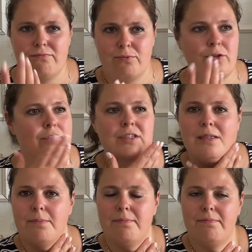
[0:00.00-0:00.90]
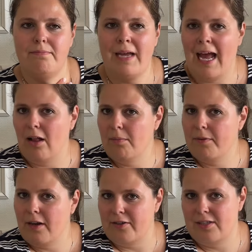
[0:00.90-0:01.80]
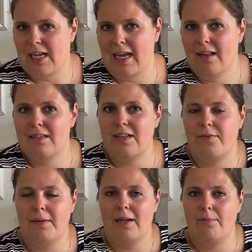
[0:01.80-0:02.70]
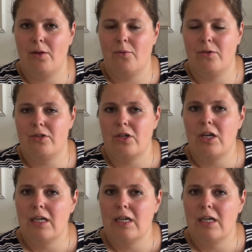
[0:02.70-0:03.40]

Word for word: wouldn't it help their sales if people would